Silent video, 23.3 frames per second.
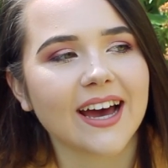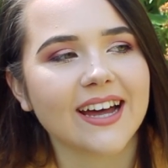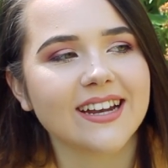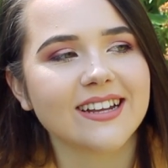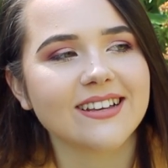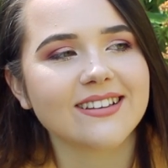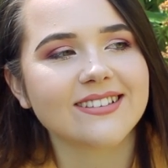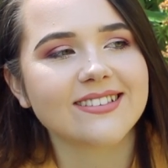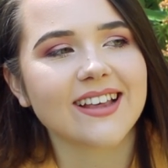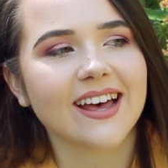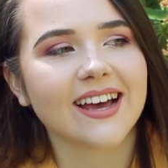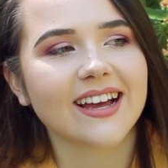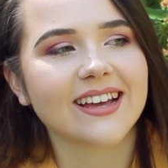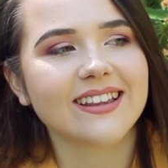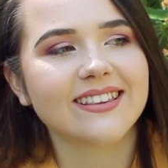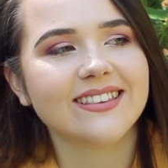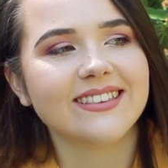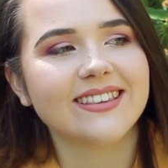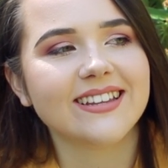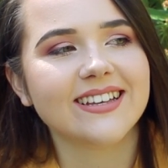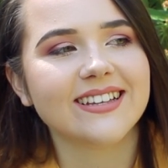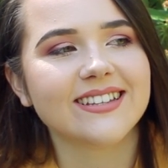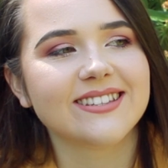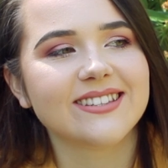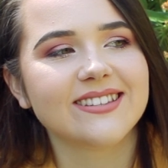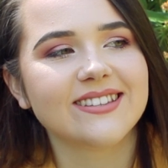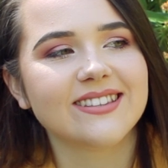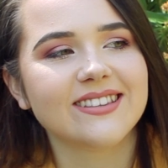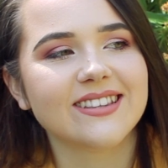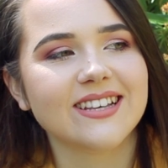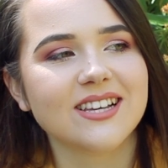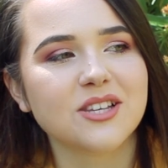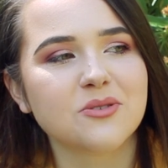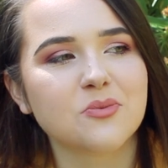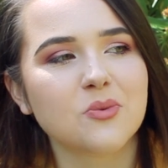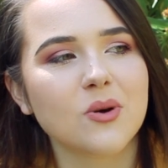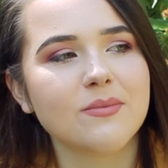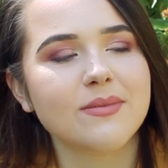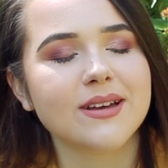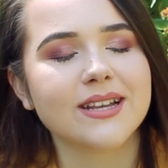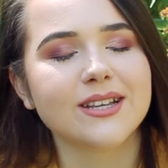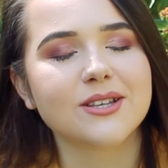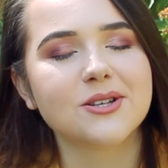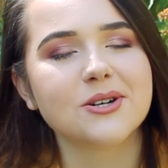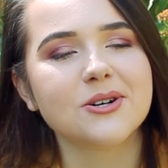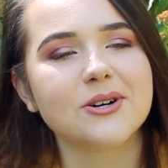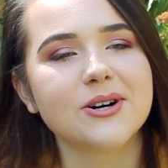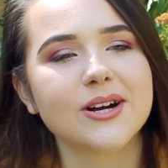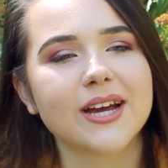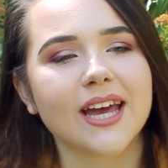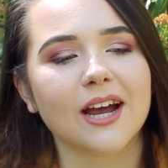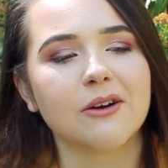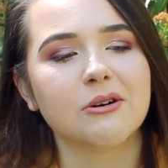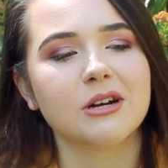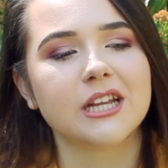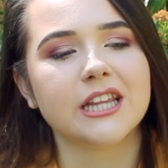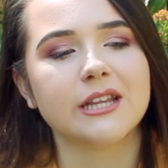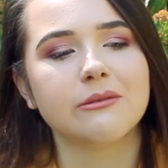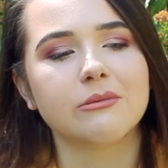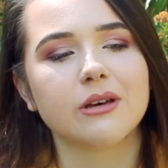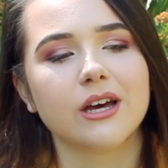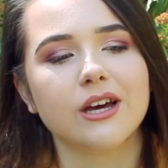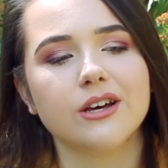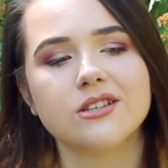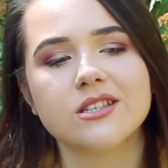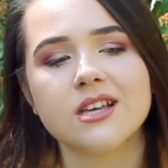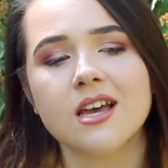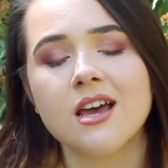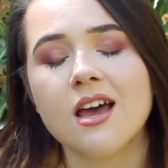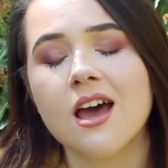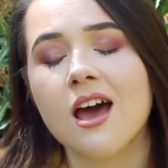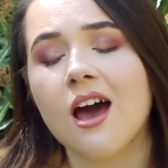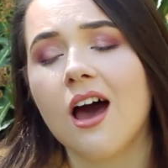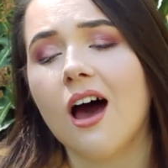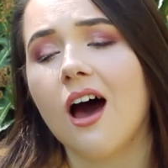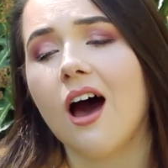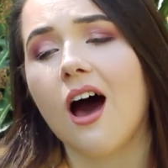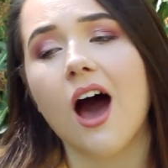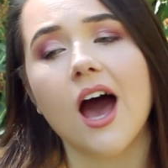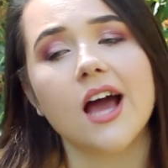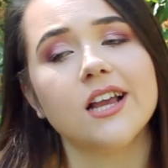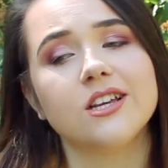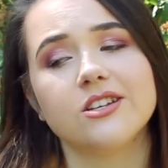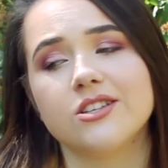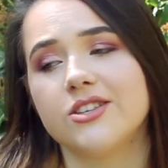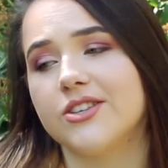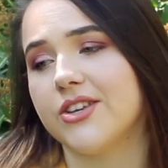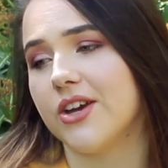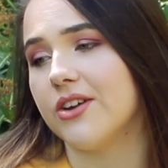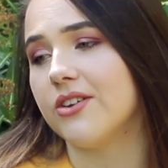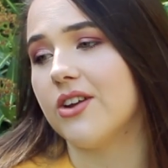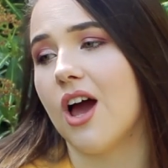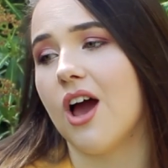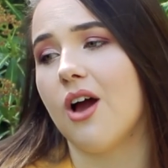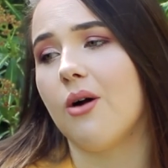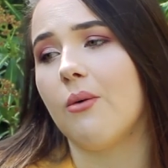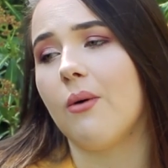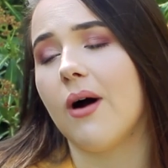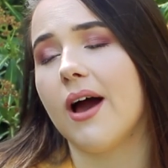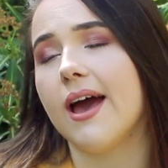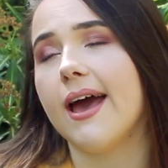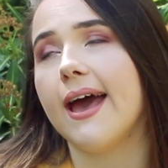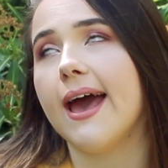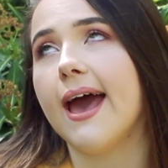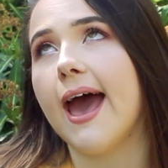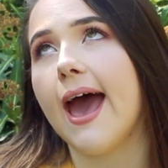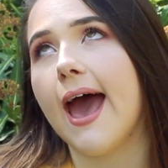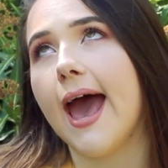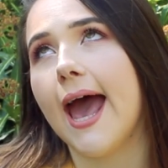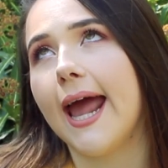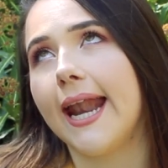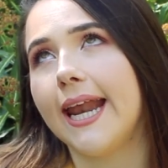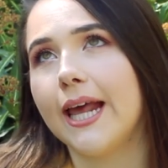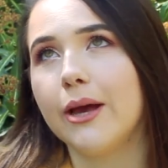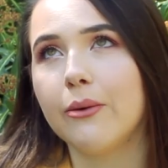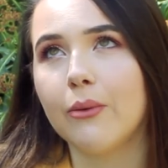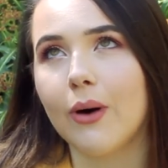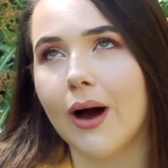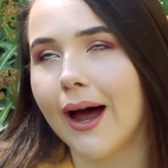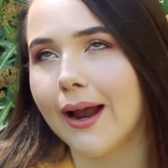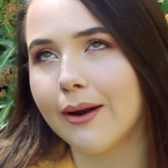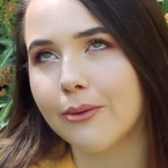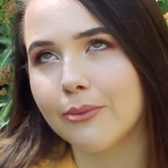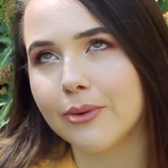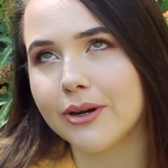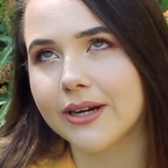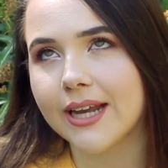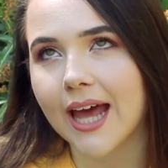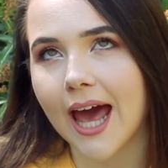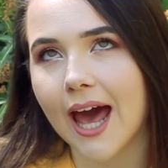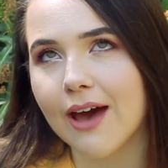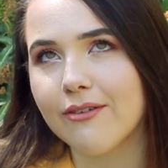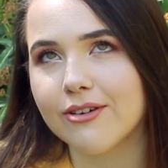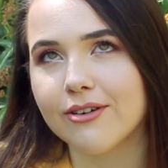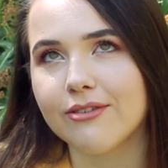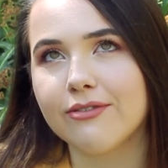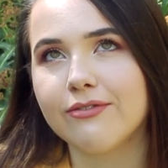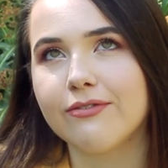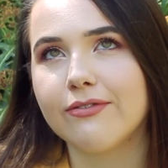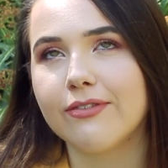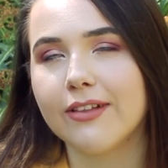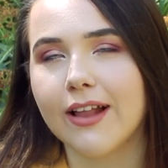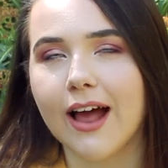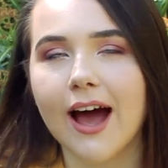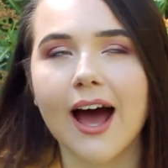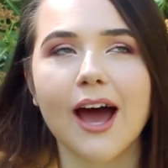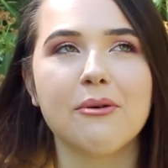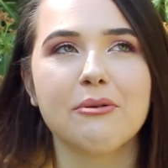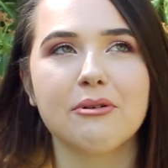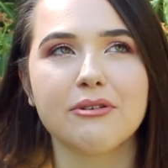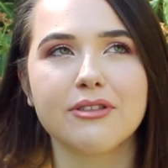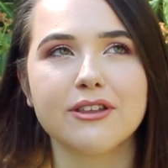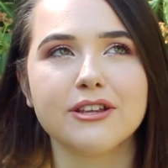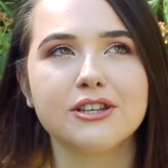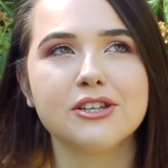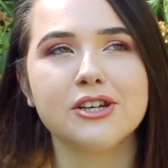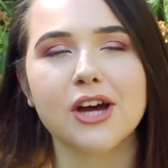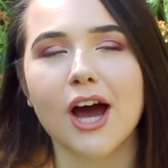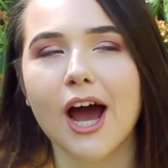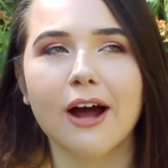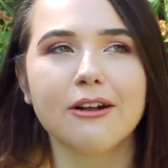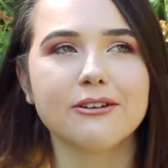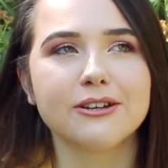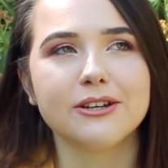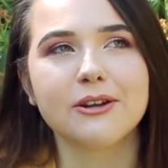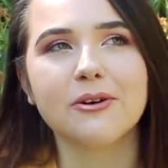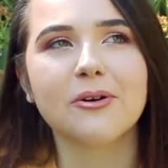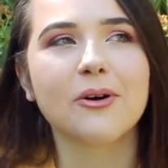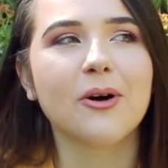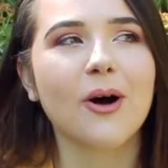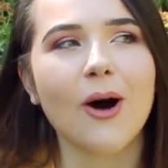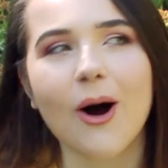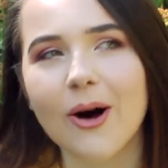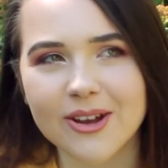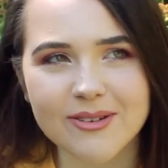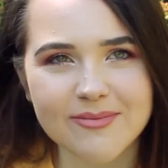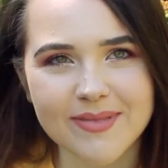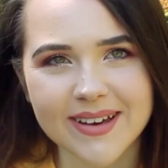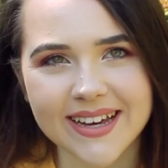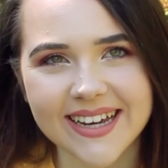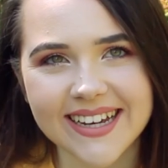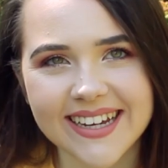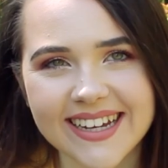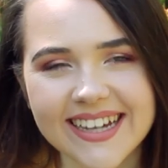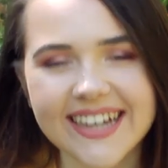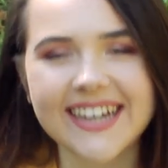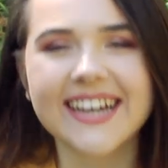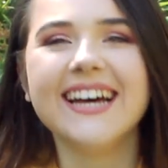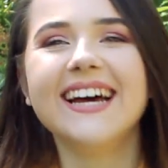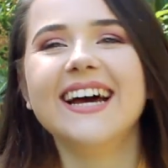And it's like this, these women talking, one of them goes, I just don't know why anyone would ever fly with a child in economy.